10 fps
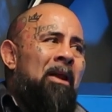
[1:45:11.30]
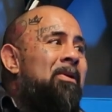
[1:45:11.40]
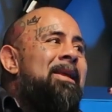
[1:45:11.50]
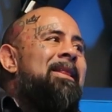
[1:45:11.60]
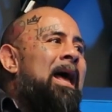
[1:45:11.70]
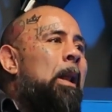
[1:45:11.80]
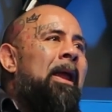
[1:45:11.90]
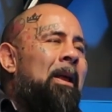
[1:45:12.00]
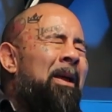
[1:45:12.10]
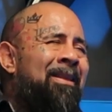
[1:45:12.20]
But I don't need that.
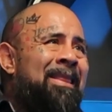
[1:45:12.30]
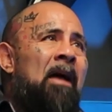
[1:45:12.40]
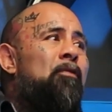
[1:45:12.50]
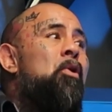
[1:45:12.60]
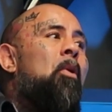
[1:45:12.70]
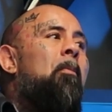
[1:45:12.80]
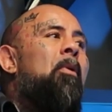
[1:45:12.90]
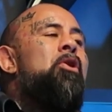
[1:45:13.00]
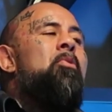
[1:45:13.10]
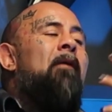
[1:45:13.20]
Like, that fuel will
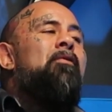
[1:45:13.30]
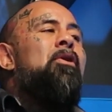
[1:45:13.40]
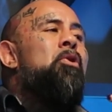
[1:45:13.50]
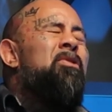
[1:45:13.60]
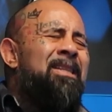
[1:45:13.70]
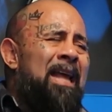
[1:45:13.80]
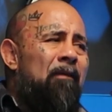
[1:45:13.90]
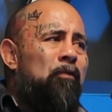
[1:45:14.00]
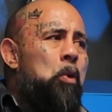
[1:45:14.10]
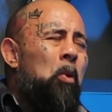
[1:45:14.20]
burn you. If you're using that
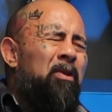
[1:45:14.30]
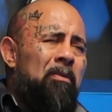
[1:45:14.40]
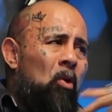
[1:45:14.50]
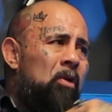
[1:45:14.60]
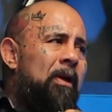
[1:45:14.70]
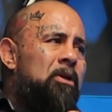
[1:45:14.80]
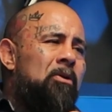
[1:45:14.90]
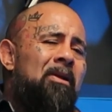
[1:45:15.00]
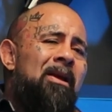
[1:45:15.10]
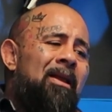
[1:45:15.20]
fuel to motivate
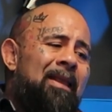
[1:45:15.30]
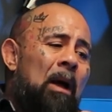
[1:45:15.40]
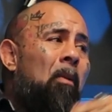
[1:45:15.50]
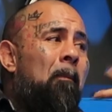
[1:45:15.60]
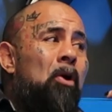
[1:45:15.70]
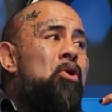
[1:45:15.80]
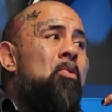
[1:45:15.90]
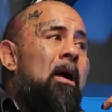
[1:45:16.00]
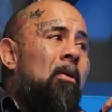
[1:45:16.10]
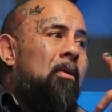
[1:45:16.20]
you, that will burn you out.